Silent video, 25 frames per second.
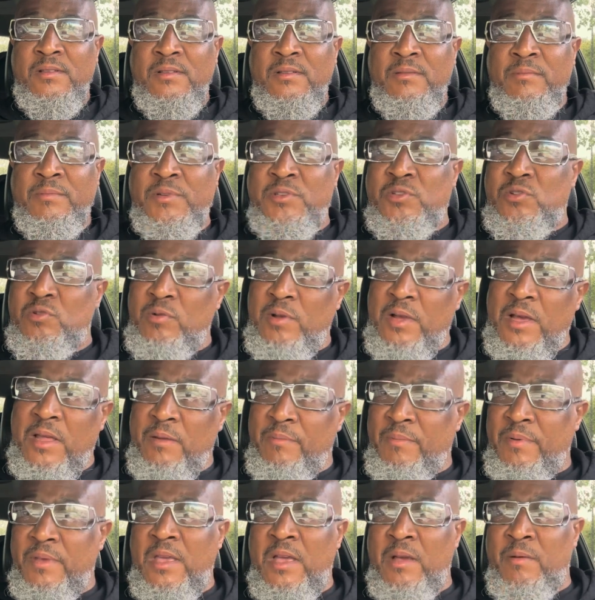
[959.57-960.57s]
But you got to
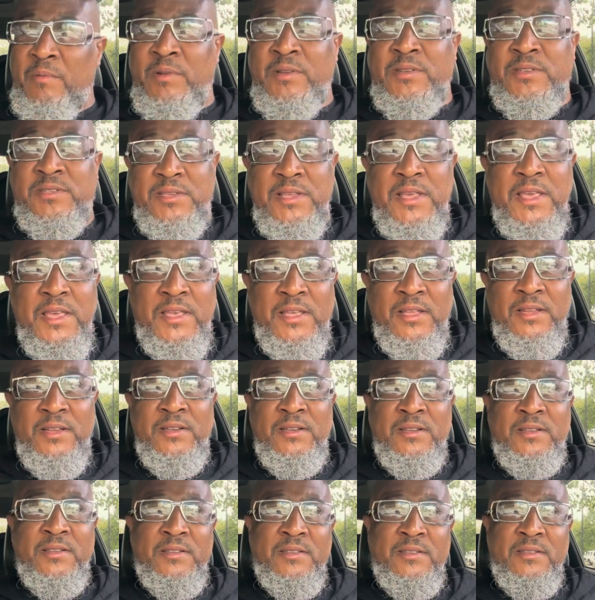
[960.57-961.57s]
be able to see it
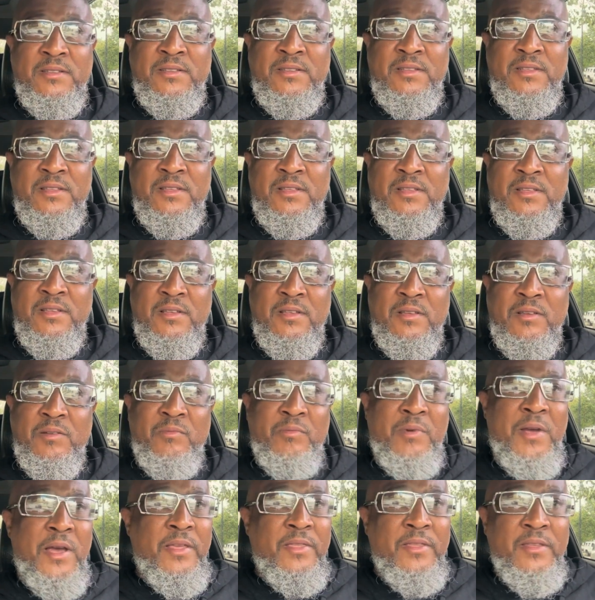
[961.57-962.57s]

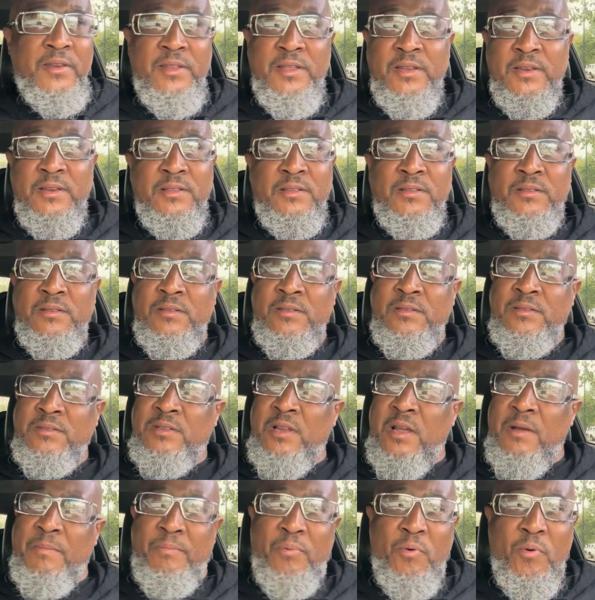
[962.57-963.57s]
rather than to
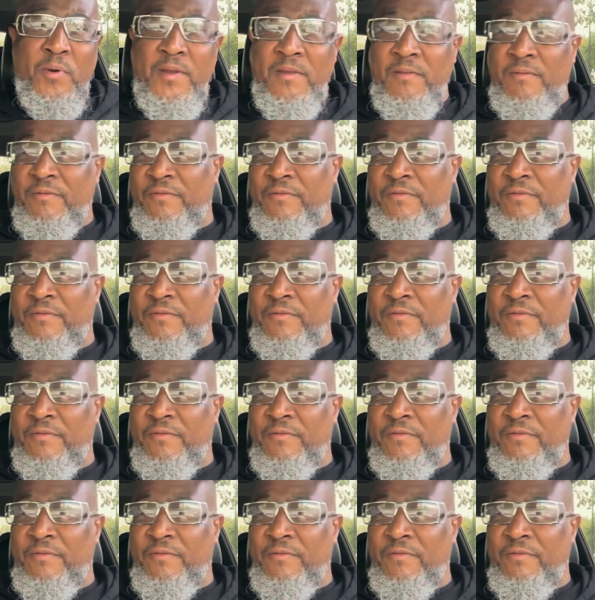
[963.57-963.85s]
stop pointing